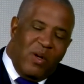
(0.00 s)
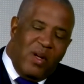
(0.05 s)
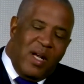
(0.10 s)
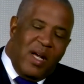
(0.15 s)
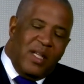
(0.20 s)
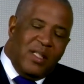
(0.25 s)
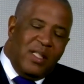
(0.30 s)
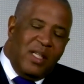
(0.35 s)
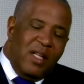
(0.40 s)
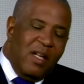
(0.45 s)

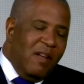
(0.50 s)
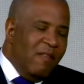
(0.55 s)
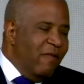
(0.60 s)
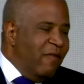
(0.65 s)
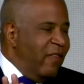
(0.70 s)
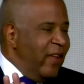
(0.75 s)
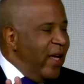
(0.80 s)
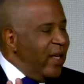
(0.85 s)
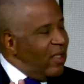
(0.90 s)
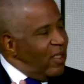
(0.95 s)
Well, I see an
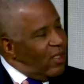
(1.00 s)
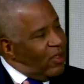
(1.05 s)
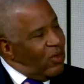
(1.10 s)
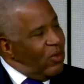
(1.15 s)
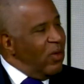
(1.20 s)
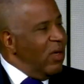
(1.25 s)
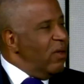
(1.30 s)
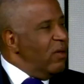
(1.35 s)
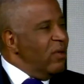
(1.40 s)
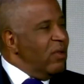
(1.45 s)
inflected
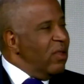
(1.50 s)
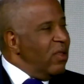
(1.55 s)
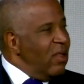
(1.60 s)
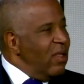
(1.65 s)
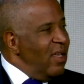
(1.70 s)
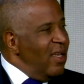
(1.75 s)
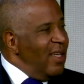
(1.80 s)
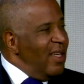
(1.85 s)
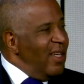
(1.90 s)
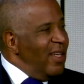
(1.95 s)

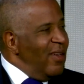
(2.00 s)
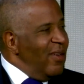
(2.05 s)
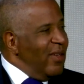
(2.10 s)
growth, yes.